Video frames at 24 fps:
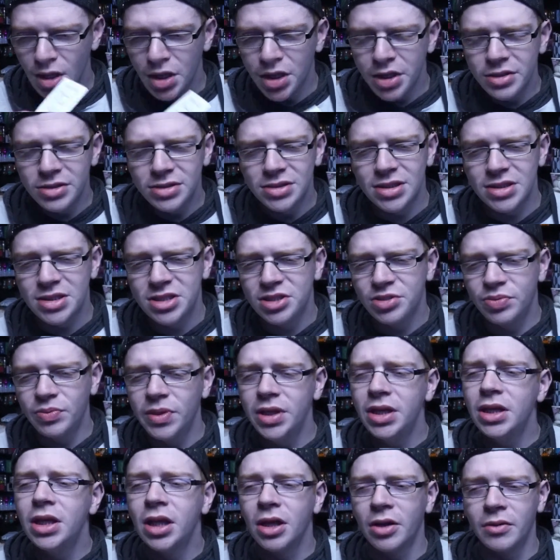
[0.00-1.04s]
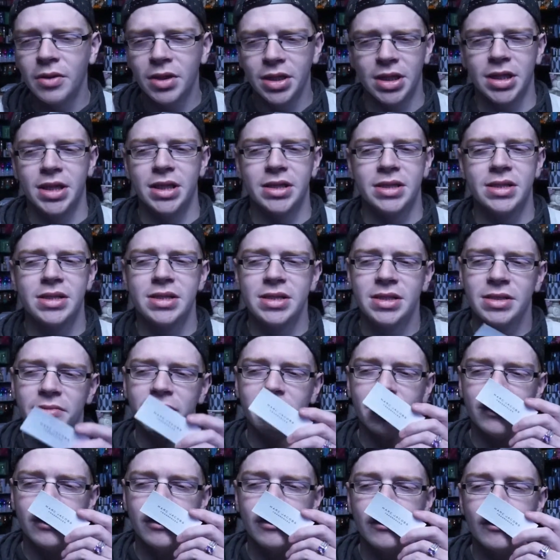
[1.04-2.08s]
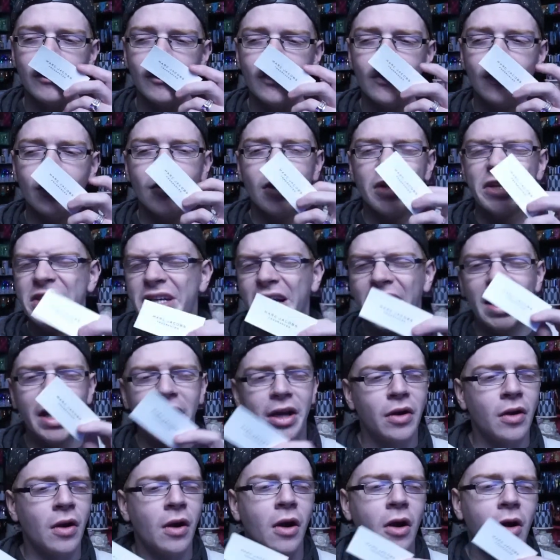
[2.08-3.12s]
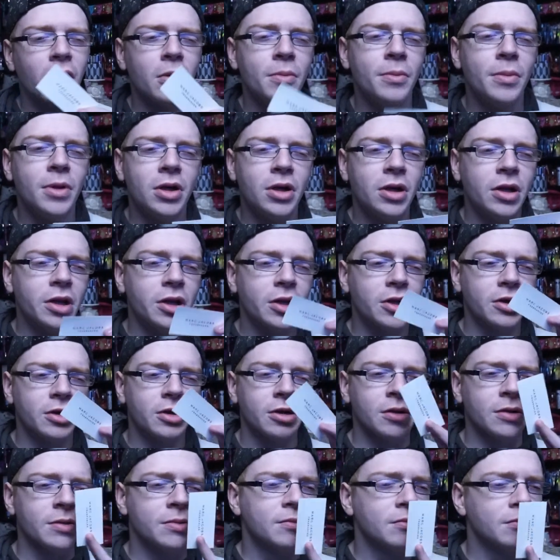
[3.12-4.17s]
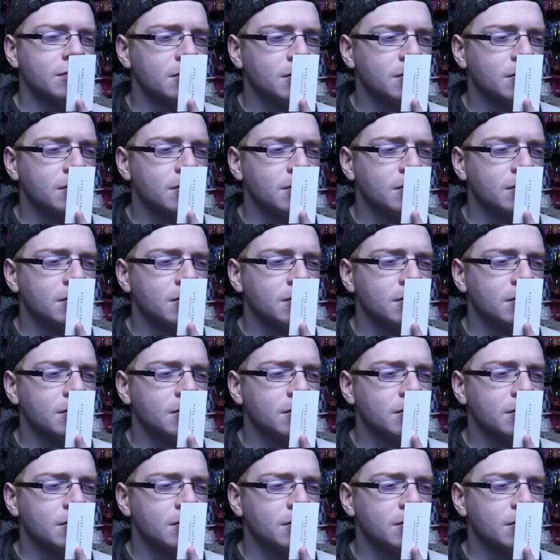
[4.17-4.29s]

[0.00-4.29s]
There's a sweet note in this. It's got like caramel or